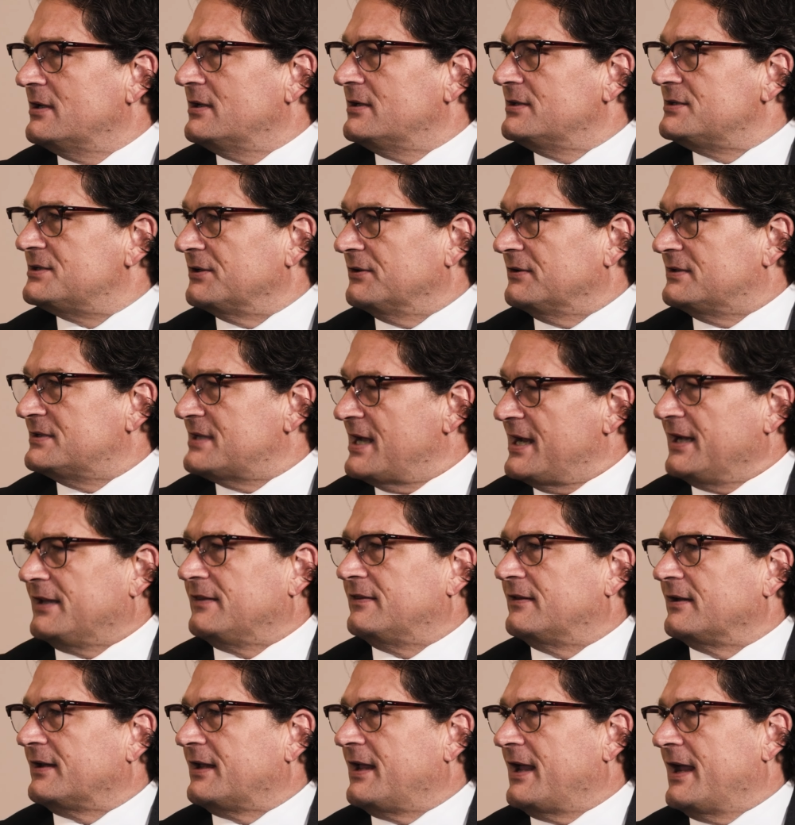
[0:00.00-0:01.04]
to take
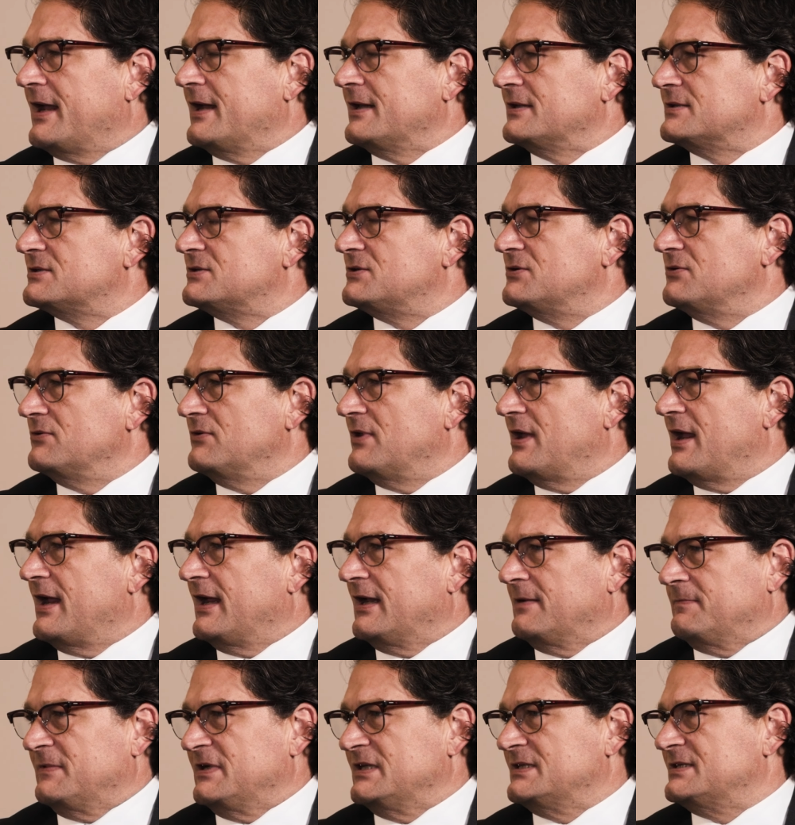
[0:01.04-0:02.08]
the case to the
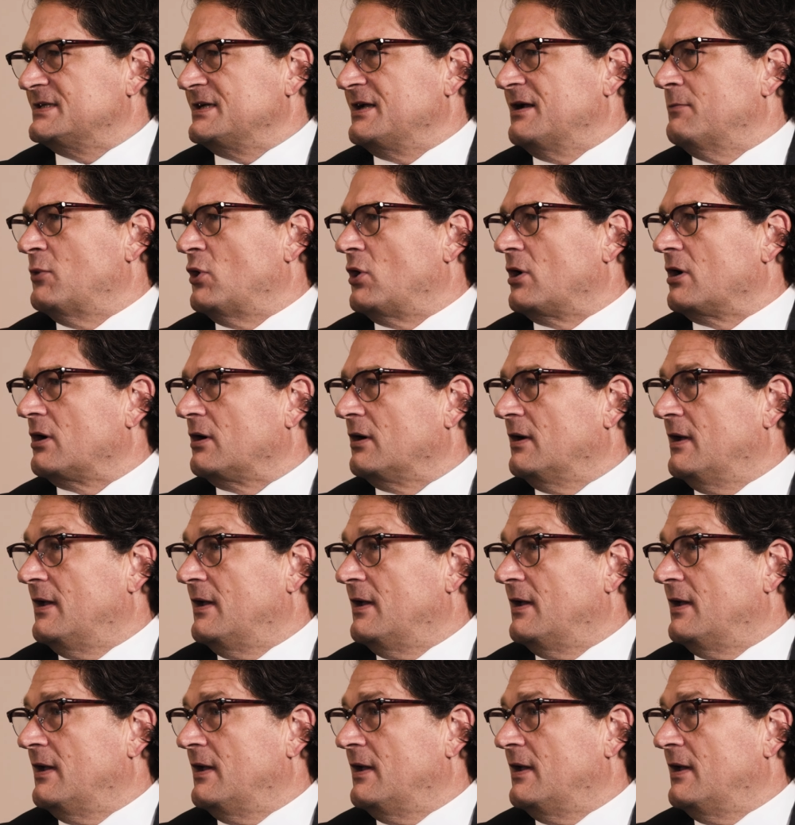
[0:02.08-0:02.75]
ABCMR.